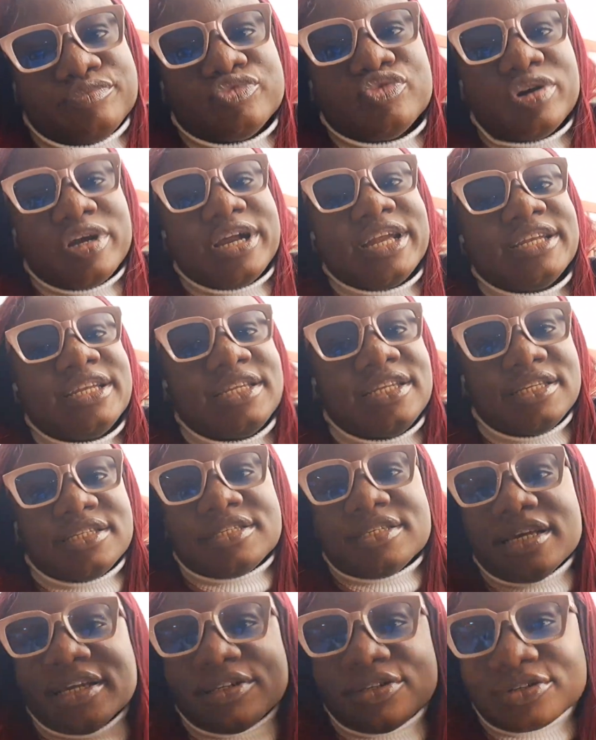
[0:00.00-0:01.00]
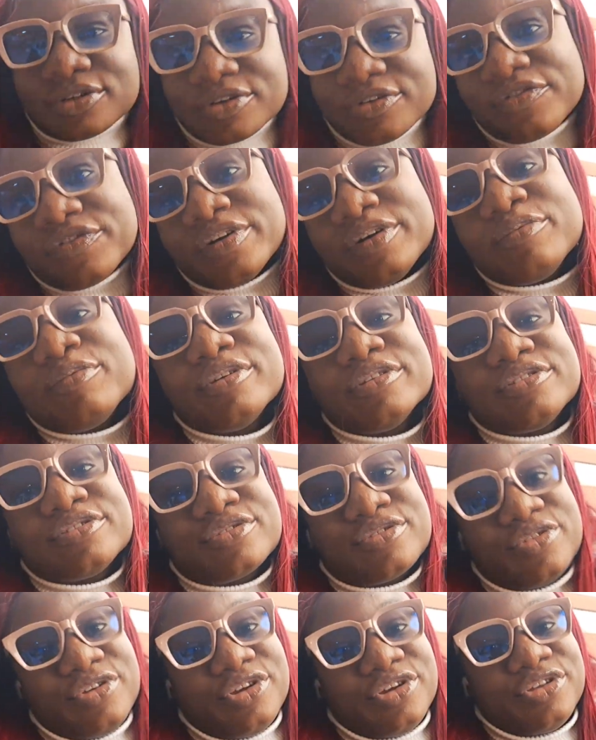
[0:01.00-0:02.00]
we're hiding inside to confirm what's
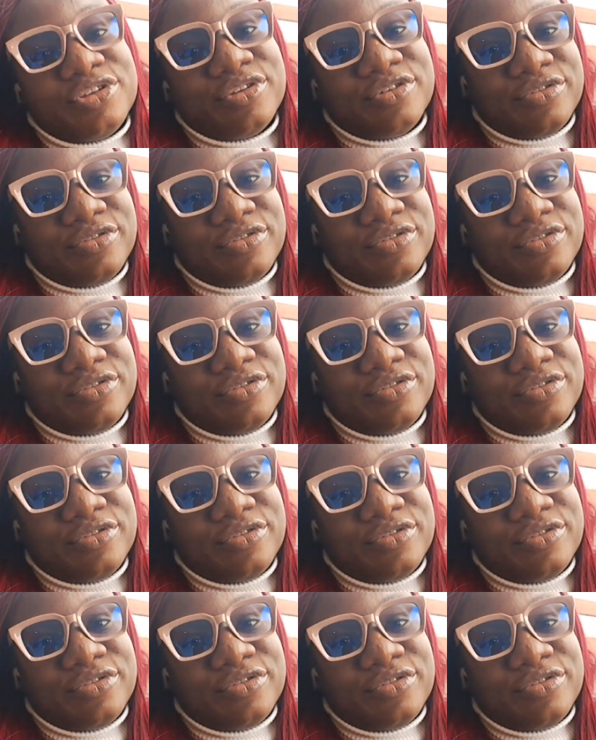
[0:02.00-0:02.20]
going